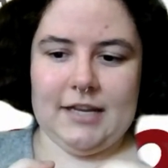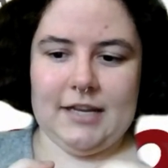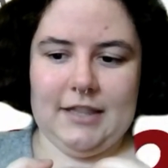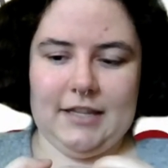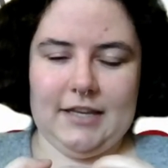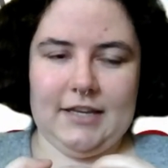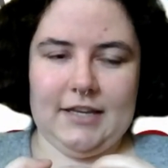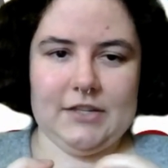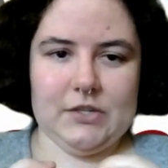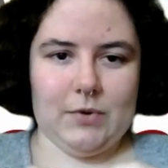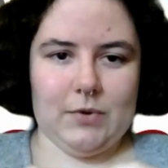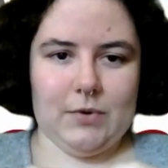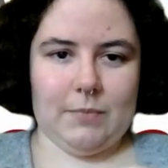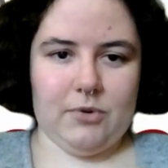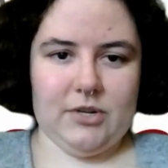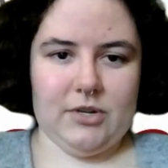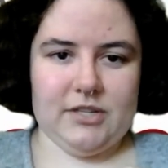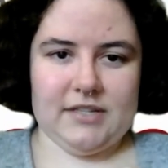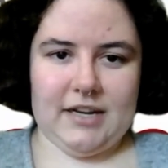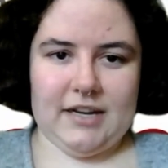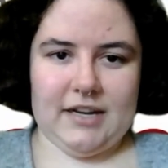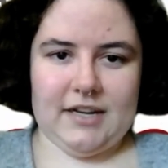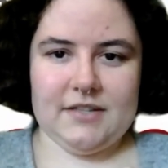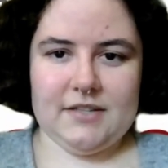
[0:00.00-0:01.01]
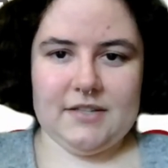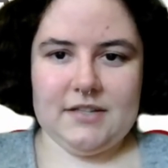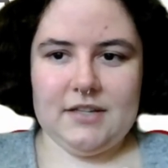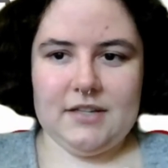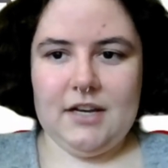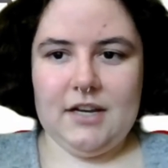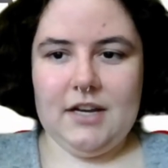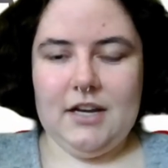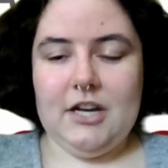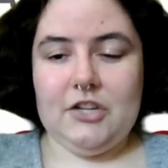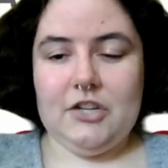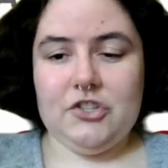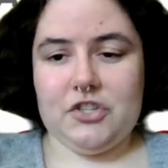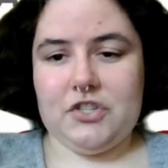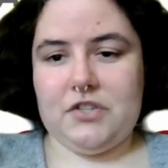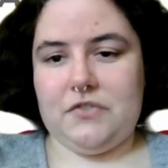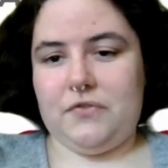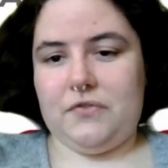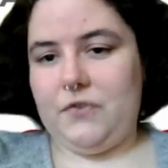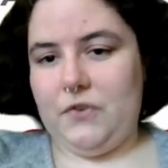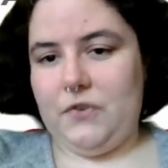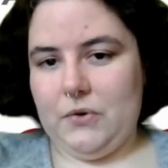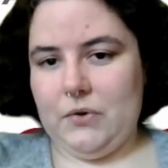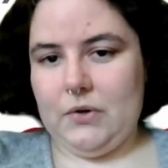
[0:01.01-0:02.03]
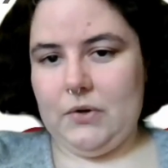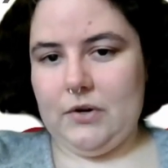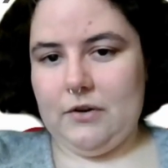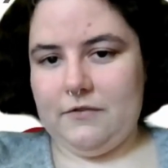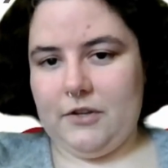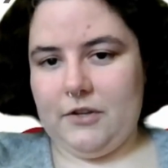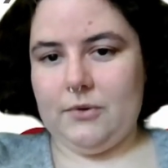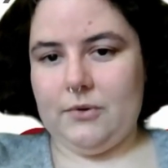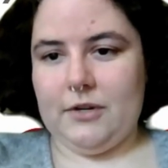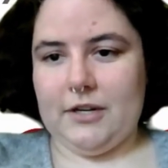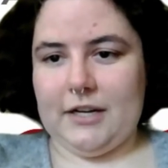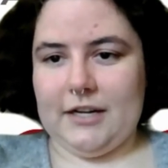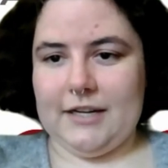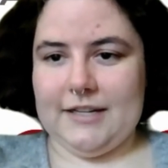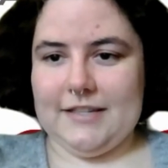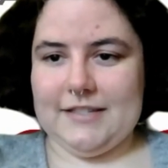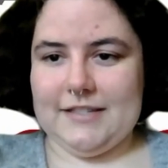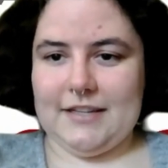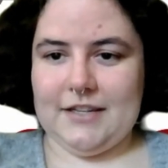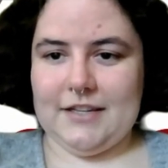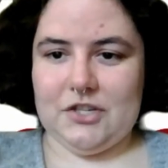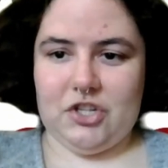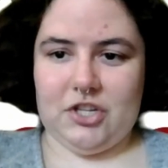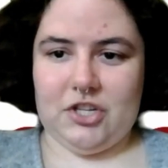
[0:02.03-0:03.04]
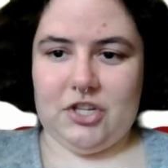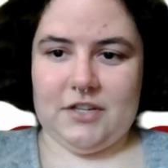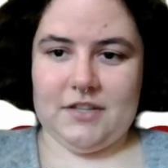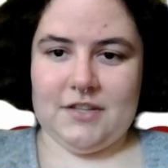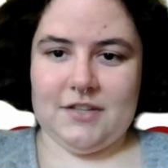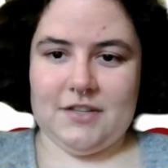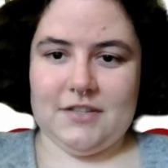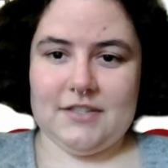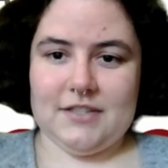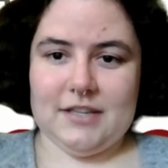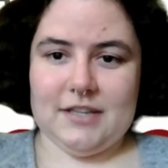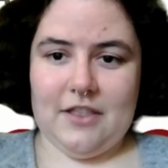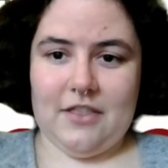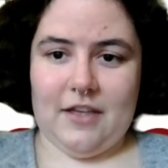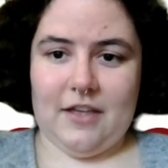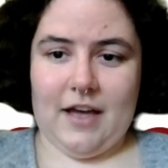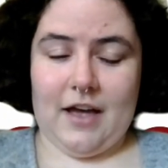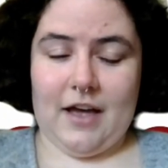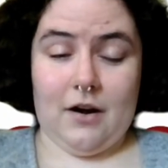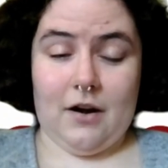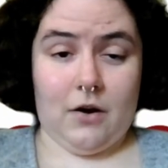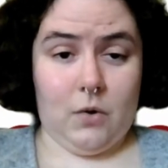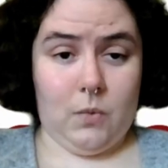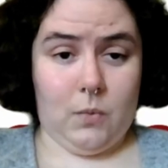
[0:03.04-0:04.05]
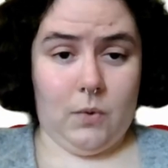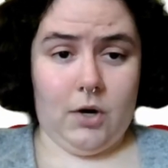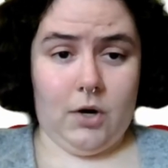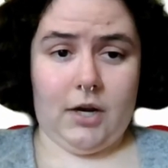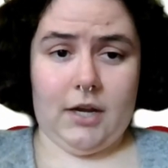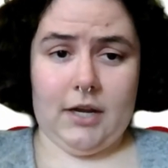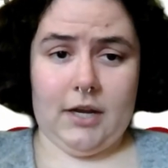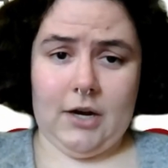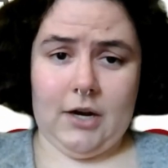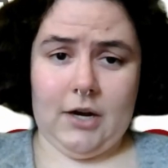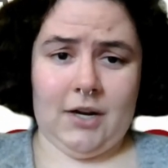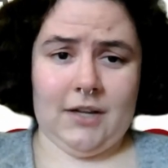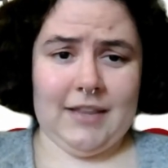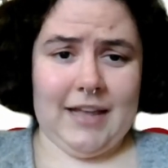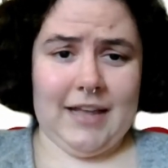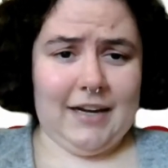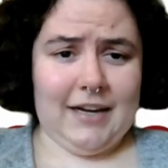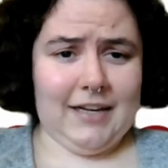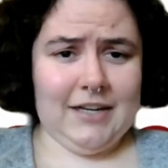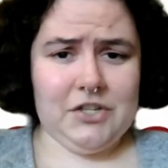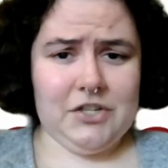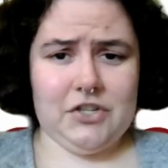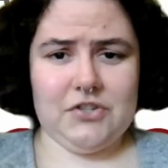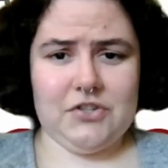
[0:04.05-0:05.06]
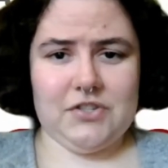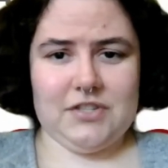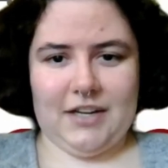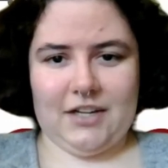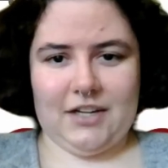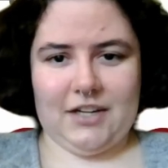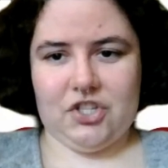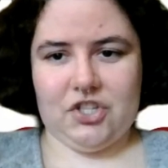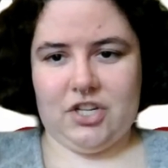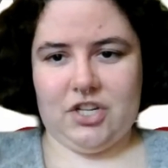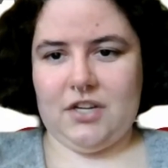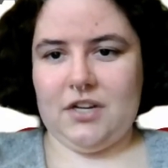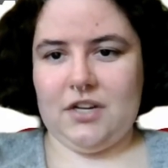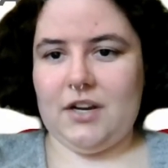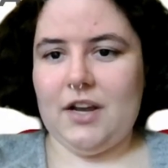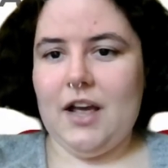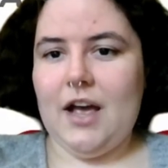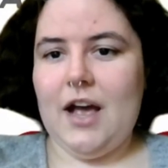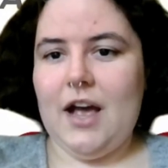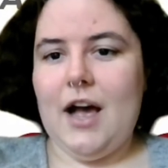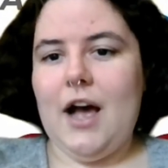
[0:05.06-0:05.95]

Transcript: And these represent just a few of the organizations that are working on that intersection.